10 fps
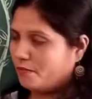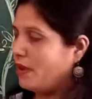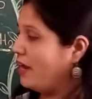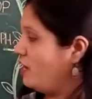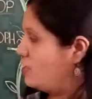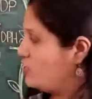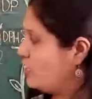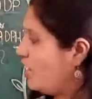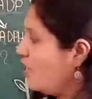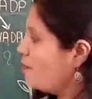Pay
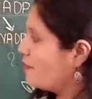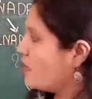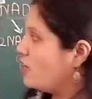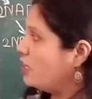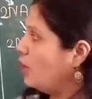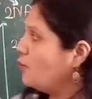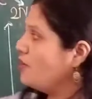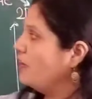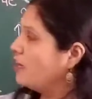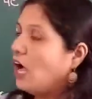attention.
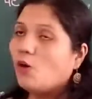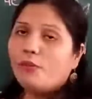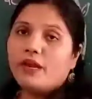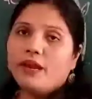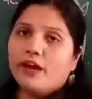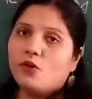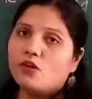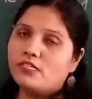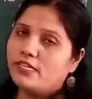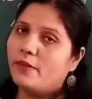Now here, how many
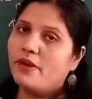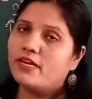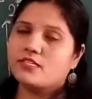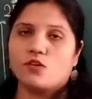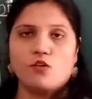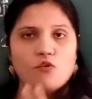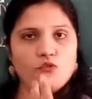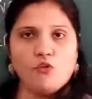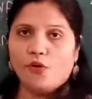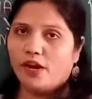electrons it emits?
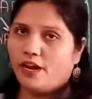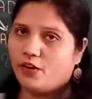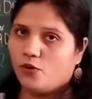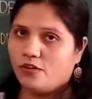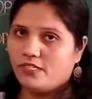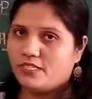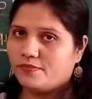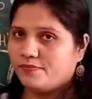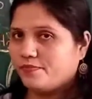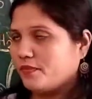4 electrons.
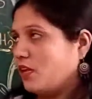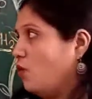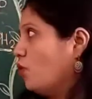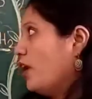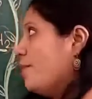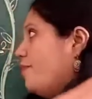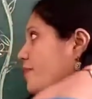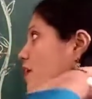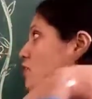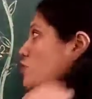Okay.
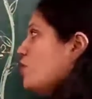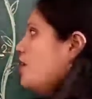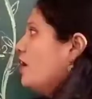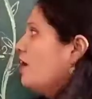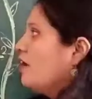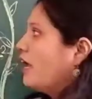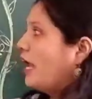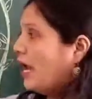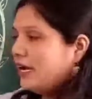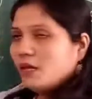So here
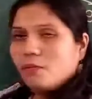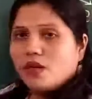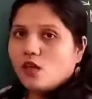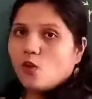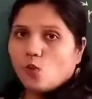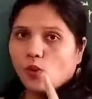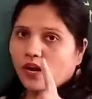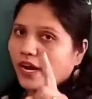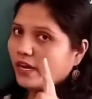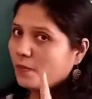ATP,
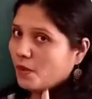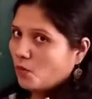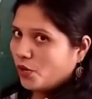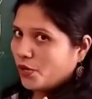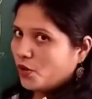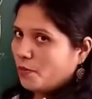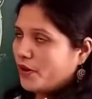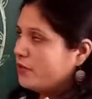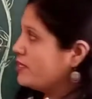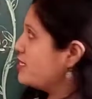one ATP molecule
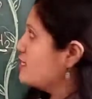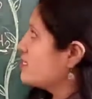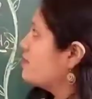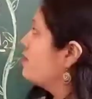produces,